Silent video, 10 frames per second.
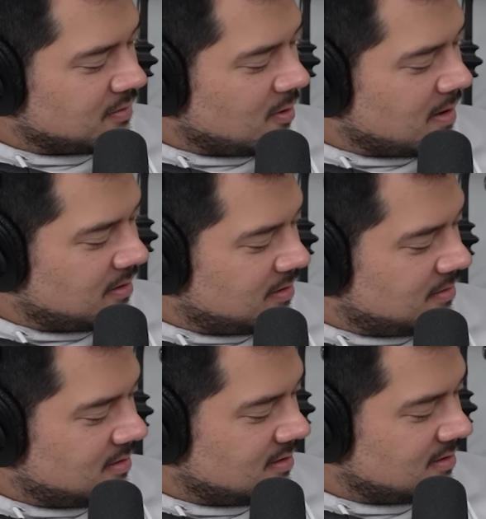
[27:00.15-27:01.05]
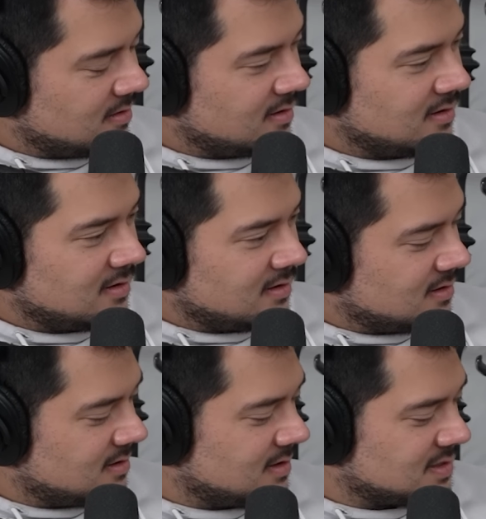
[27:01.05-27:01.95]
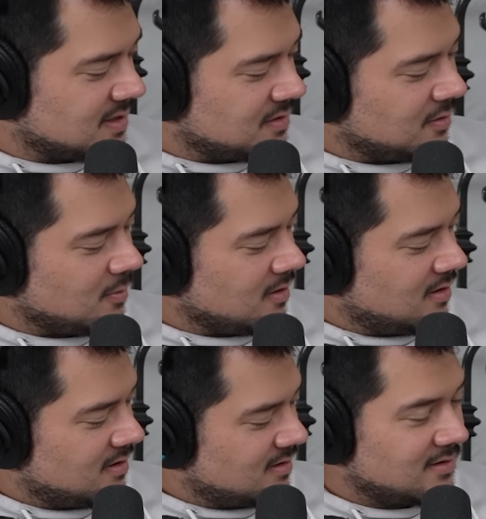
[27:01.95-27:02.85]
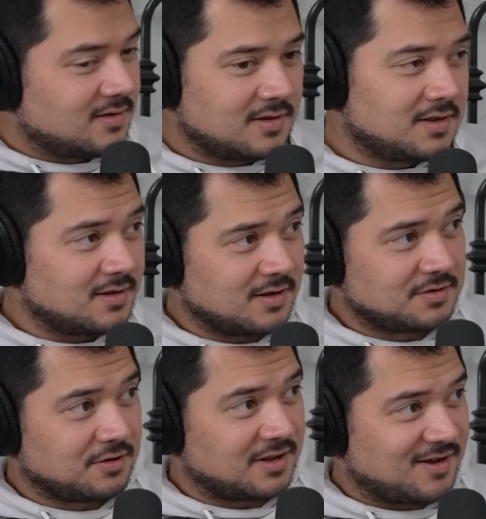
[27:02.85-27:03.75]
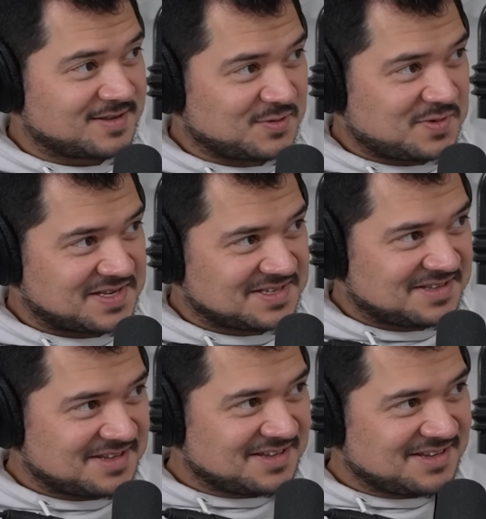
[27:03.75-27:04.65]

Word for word: don't know about you is that you were a dirty console peasant.